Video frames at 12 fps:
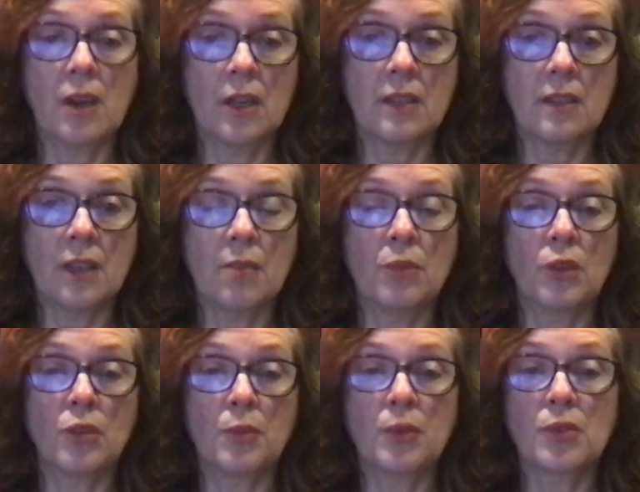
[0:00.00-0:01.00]
onset
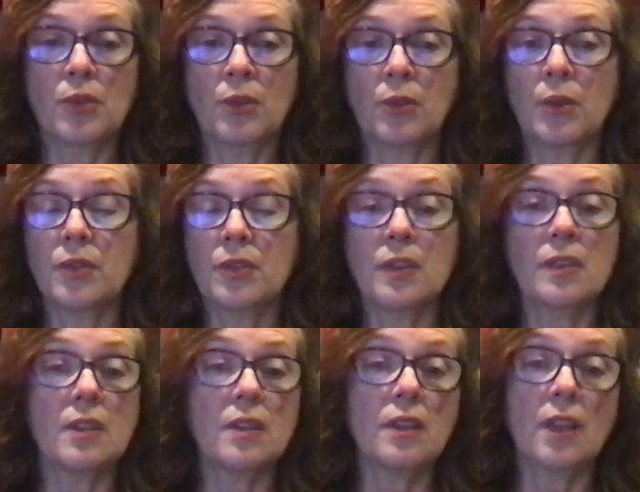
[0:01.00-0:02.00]
multiple sclerosis